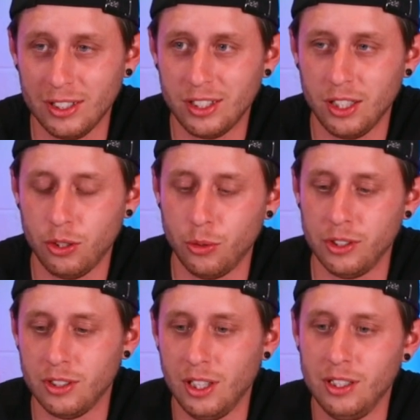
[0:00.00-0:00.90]
Acetal
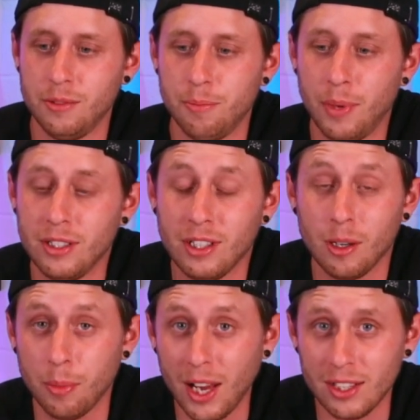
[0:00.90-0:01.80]
is, is
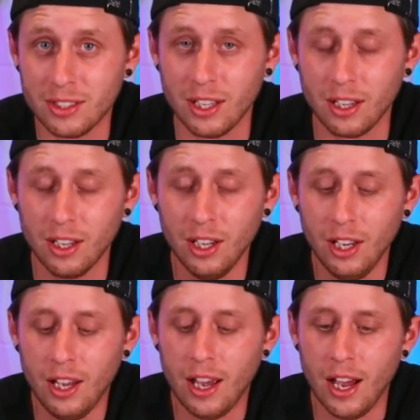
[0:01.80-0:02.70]
basically plastic
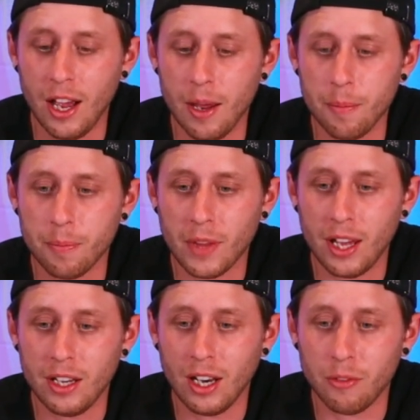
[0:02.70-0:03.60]
um,
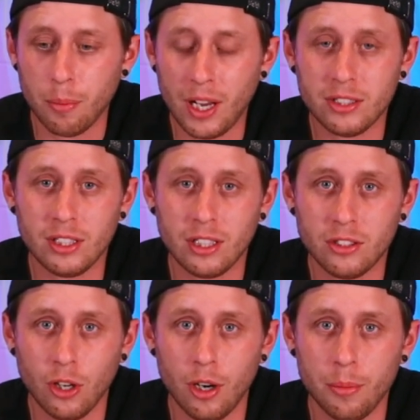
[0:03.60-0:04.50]
and it'll have a plastic
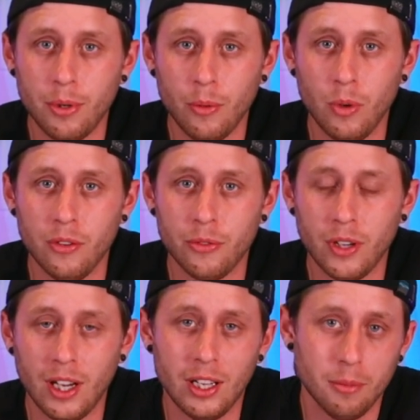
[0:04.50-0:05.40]
top with
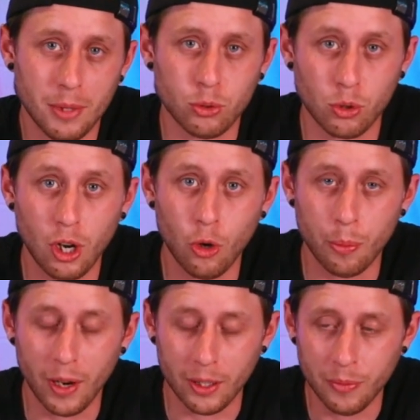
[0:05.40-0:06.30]
a metal cold
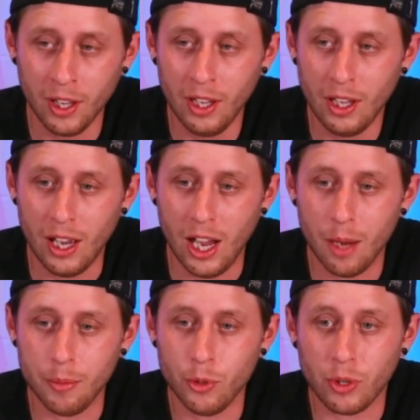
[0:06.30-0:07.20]
plate.
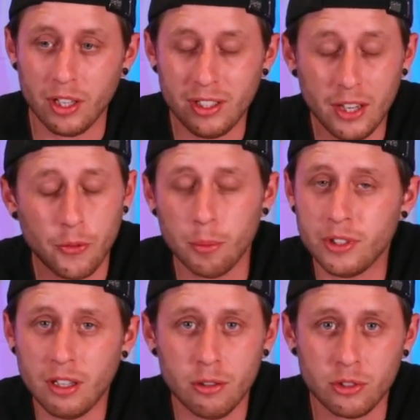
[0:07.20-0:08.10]
Um, you'll get different
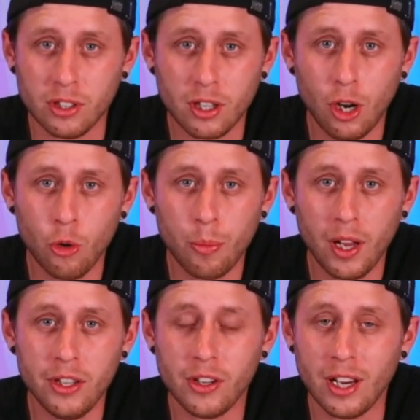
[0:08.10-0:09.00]
materials on the cold
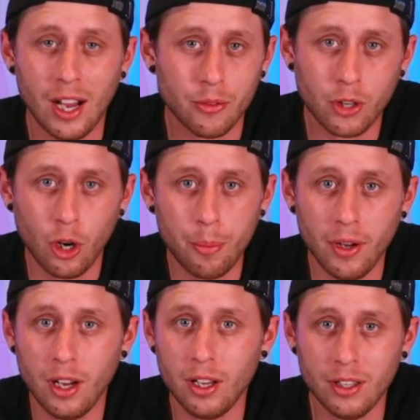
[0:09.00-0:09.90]
plate. You can have
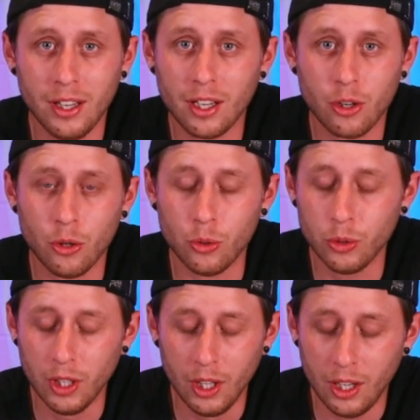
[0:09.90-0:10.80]
copper,
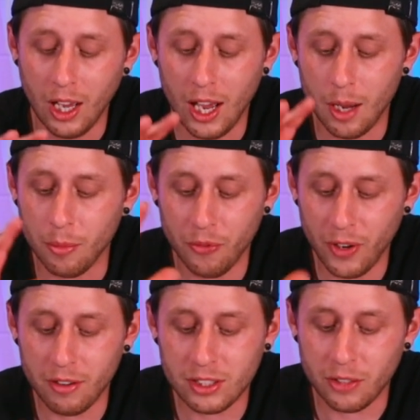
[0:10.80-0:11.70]
nickel, um,
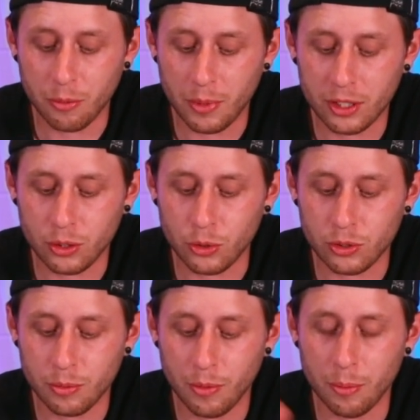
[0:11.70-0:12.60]
various different
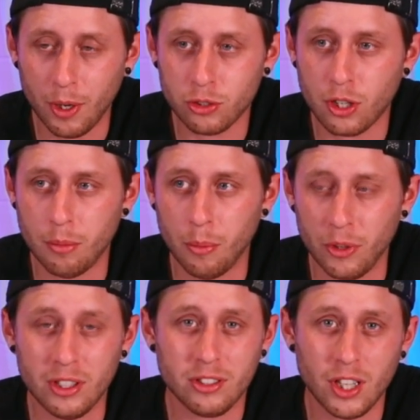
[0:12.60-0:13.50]
metals. The most common
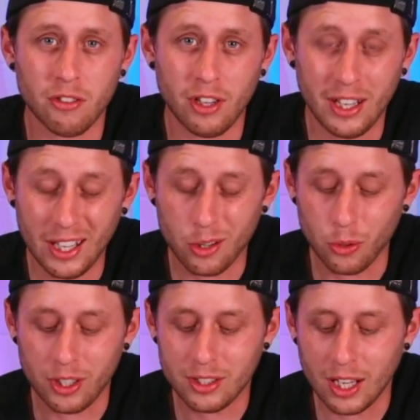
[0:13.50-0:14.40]
one is generally nickel
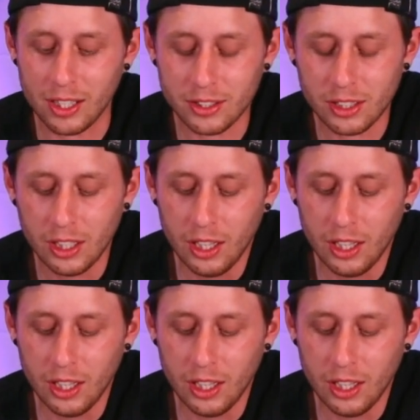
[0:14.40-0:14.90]
these days.